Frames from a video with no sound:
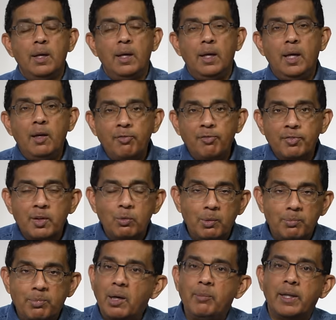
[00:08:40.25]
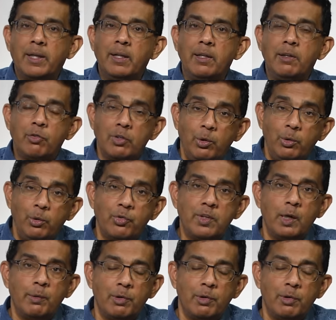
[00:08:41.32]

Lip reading: If the Republicans lose their